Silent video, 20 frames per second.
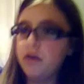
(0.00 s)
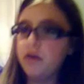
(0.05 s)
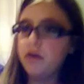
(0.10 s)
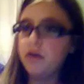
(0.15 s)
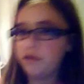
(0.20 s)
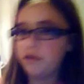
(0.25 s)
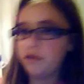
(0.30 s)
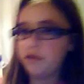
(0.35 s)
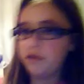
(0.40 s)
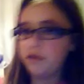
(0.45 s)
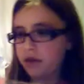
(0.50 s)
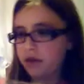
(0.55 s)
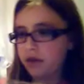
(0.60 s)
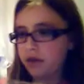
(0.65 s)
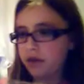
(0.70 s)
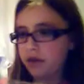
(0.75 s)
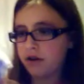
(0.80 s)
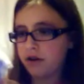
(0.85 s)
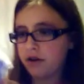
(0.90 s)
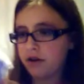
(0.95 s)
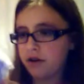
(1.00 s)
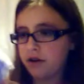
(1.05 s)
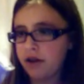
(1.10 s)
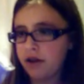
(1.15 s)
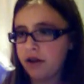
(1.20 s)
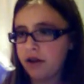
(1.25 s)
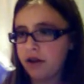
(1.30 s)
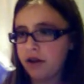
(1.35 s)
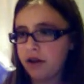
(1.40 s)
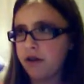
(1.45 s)
look at her
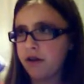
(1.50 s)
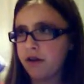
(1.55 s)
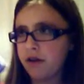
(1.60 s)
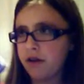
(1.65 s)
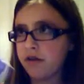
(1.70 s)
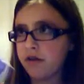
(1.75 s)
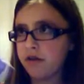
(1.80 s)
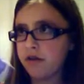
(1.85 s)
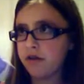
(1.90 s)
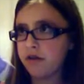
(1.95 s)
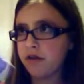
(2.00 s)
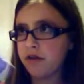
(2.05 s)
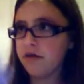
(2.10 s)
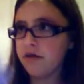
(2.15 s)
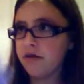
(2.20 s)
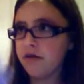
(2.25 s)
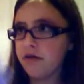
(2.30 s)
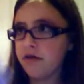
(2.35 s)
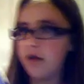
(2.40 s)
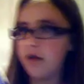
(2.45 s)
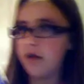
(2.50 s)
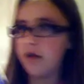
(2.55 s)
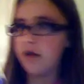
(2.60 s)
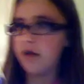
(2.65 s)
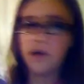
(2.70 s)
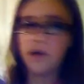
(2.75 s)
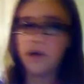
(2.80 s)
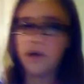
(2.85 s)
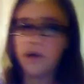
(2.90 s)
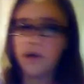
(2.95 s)
in other
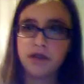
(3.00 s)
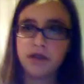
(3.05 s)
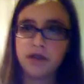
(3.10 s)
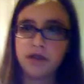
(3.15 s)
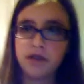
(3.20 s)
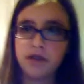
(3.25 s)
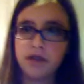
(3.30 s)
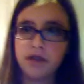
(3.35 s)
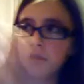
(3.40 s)
videos, her